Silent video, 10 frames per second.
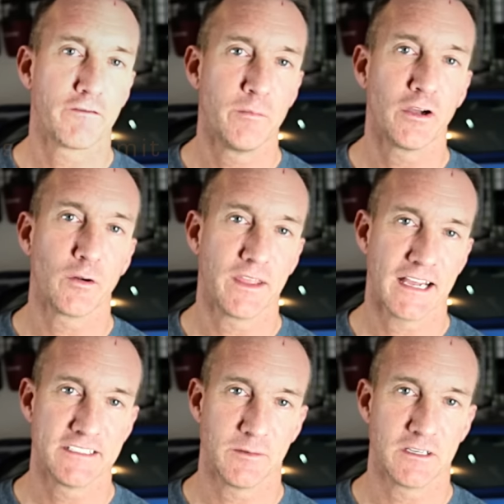are familiar with
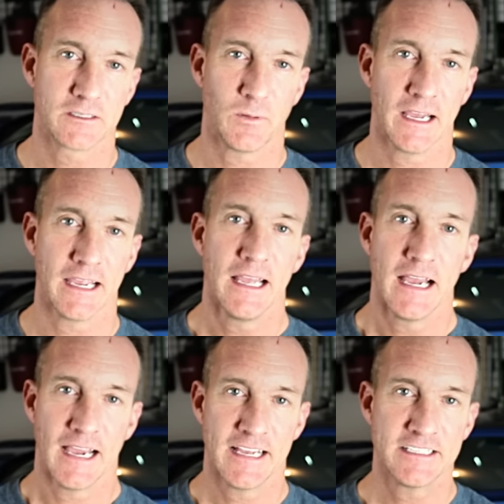heads-up display.
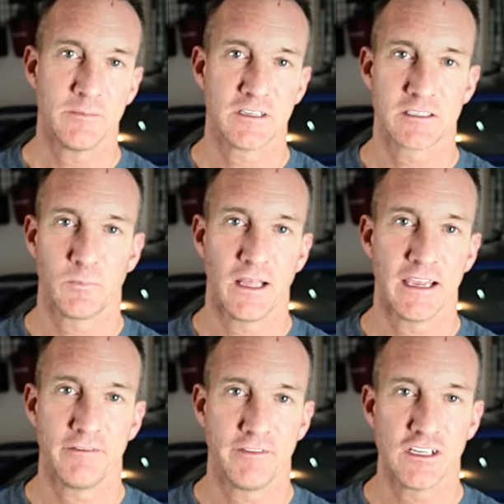A heads-up
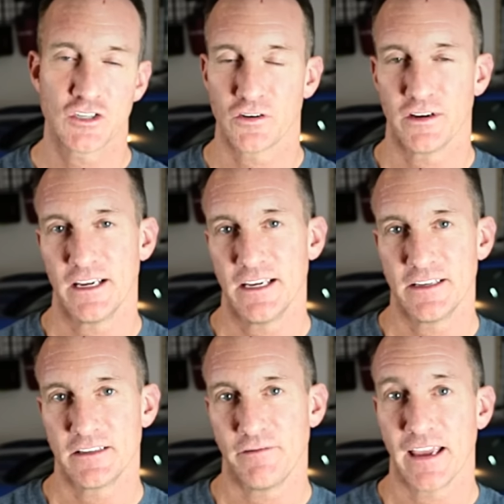display feature
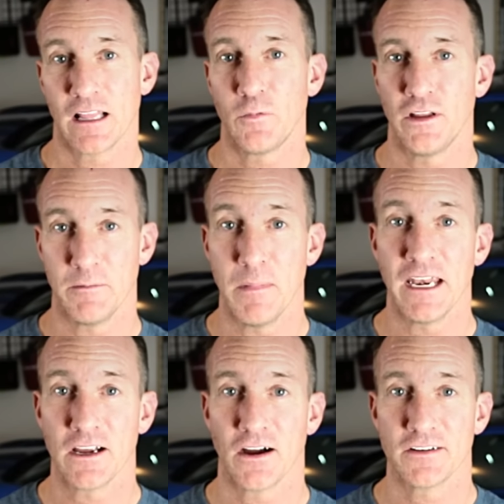is available in
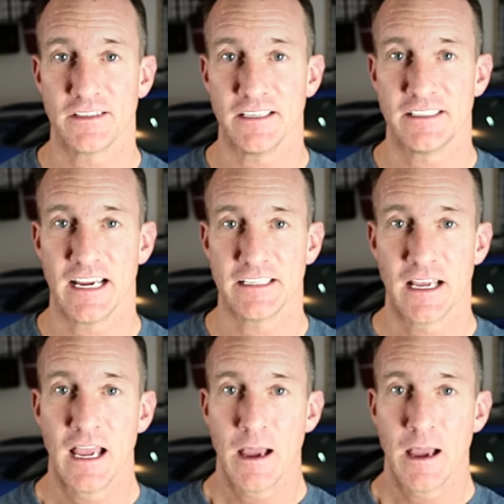many cars these days.